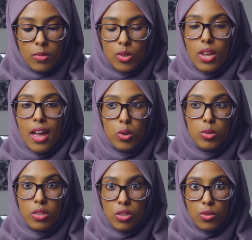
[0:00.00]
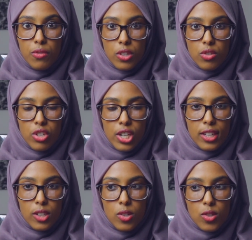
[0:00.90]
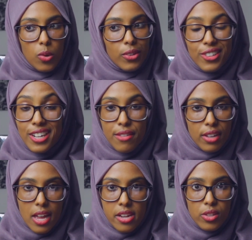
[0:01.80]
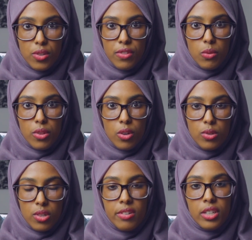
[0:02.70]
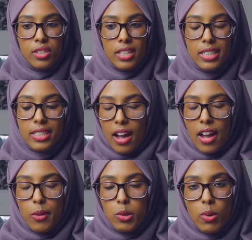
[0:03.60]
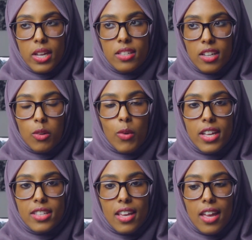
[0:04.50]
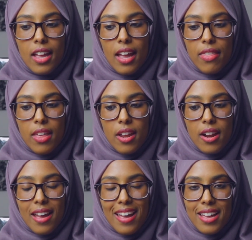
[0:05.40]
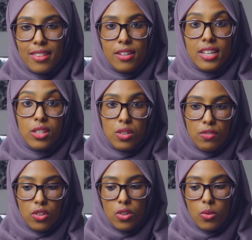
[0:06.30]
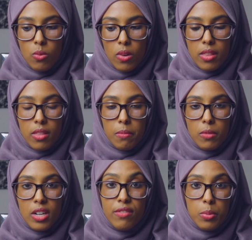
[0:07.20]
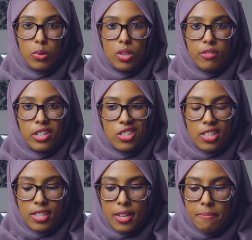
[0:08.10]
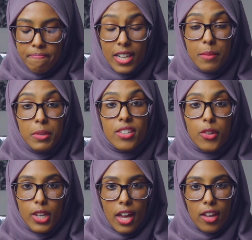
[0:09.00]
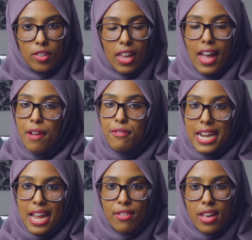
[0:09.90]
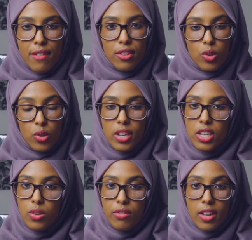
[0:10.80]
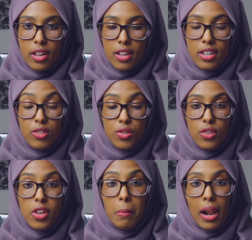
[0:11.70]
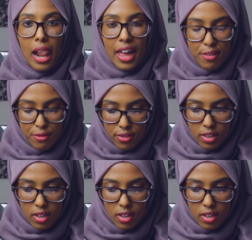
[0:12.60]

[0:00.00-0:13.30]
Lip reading: So yeah, those were the 2 first rejections, so I didn't even get an interview with those universities. I was waiting and waiting, and then I had an interview with Liverpool University. Let me tell you guys, I have never ever done an interview in my life.